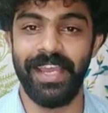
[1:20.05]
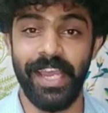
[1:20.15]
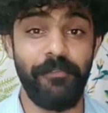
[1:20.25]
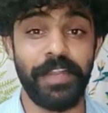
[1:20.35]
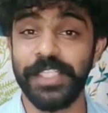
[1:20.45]

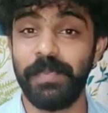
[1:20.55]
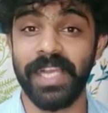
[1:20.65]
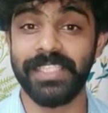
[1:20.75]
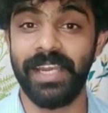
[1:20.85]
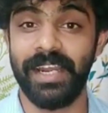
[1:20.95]
If it is
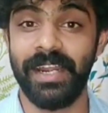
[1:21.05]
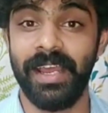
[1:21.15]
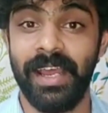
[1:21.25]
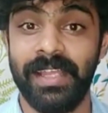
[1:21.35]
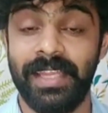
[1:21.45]
punctured,
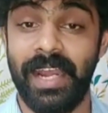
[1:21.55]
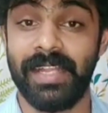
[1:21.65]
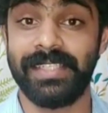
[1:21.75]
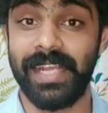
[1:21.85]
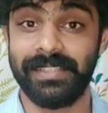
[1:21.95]
there are
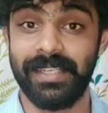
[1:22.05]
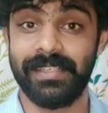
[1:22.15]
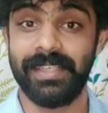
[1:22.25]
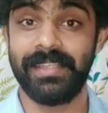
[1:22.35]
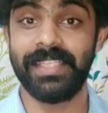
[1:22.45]
chances
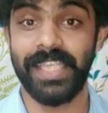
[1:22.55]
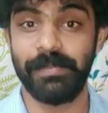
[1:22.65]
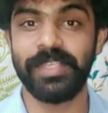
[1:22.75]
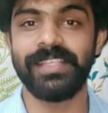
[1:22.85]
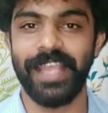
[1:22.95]
the chips
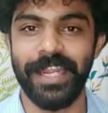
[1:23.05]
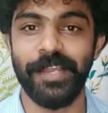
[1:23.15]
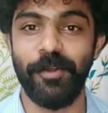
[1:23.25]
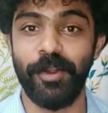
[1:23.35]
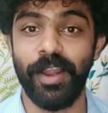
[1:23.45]
is getting
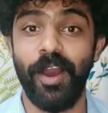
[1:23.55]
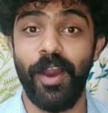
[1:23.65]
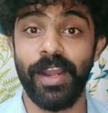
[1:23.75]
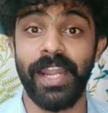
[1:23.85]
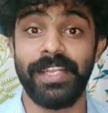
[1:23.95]
old
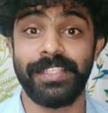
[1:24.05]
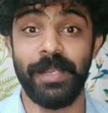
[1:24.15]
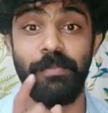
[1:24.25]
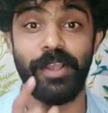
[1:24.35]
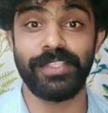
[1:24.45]
or it's in a
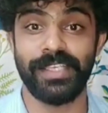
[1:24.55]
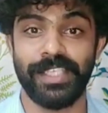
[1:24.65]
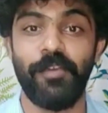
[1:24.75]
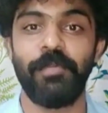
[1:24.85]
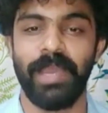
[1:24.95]
process
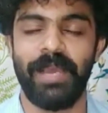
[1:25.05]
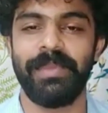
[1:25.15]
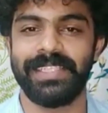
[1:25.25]
of becoming